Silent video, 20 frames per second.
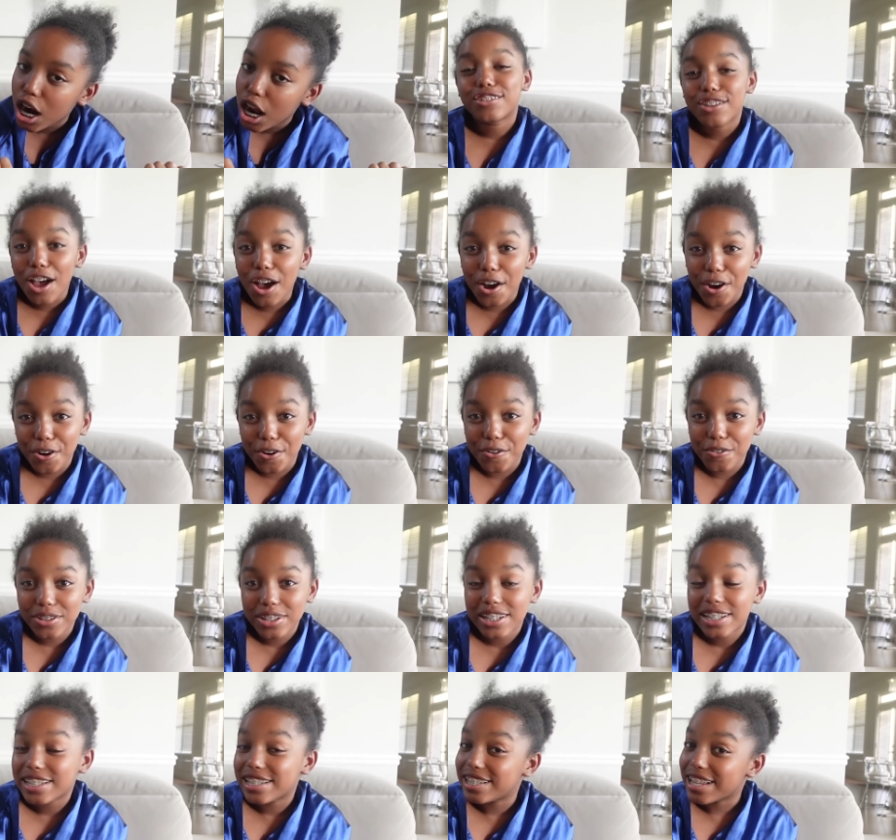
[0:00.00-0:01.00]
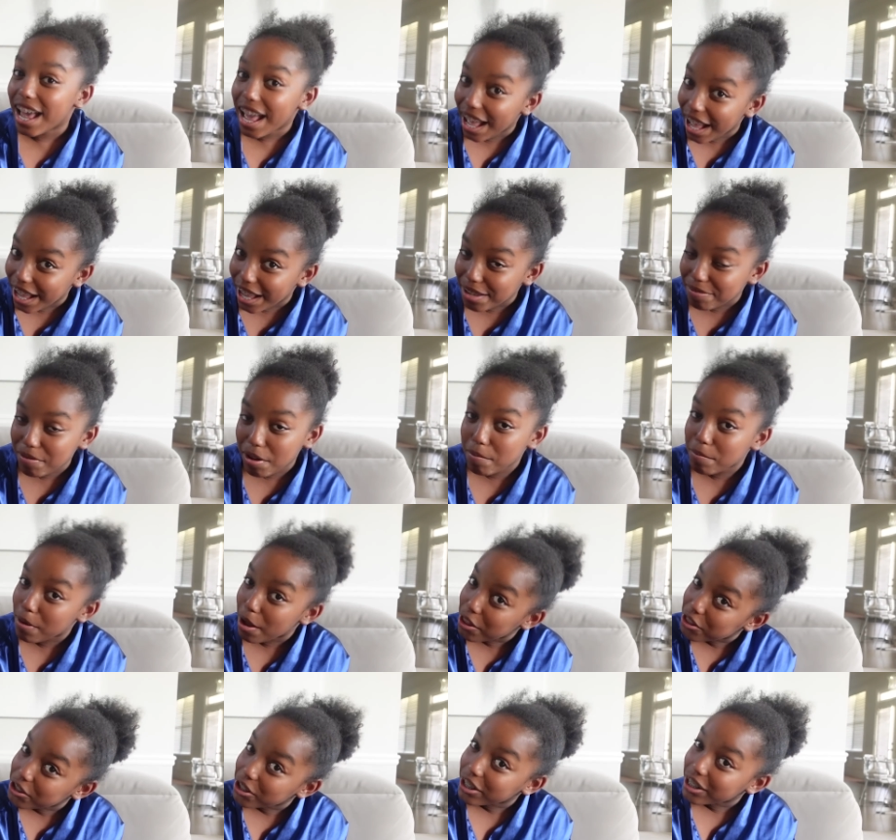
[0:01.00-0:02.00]
So today, my
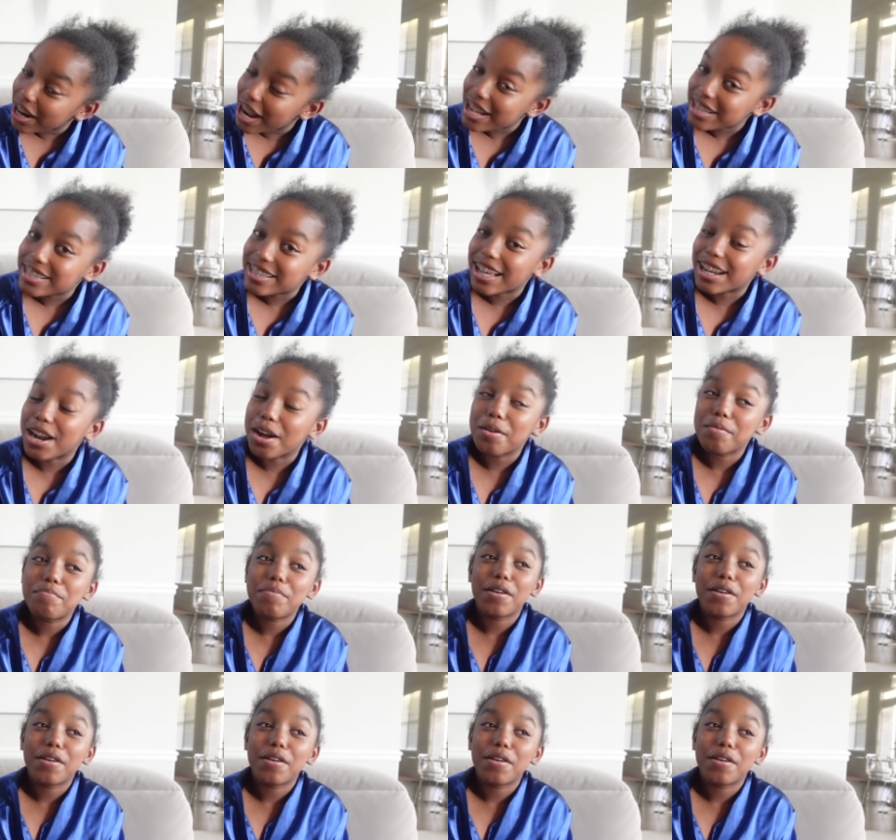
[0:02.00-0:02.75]
mother has set up